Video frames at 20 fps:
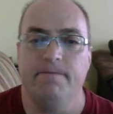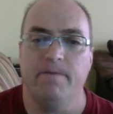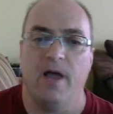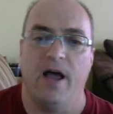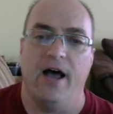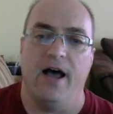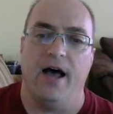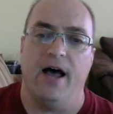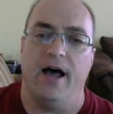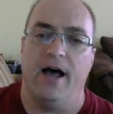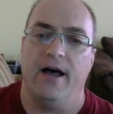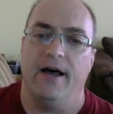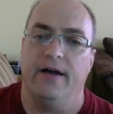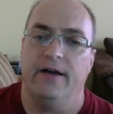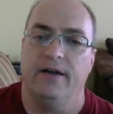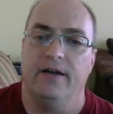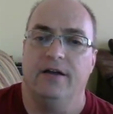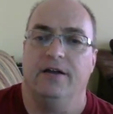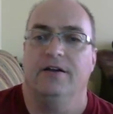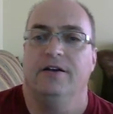Uh,
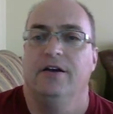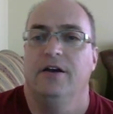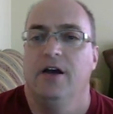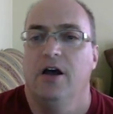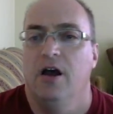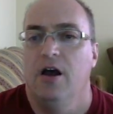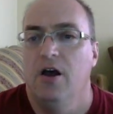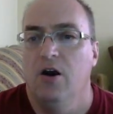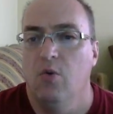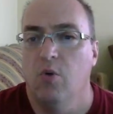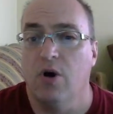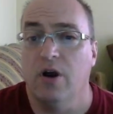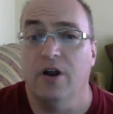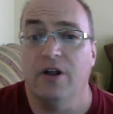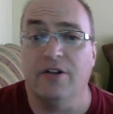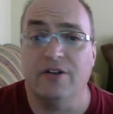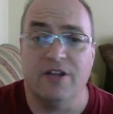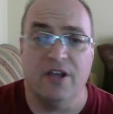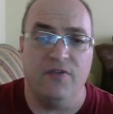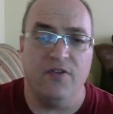we're
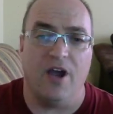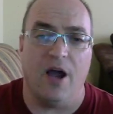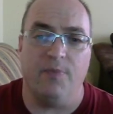going to give you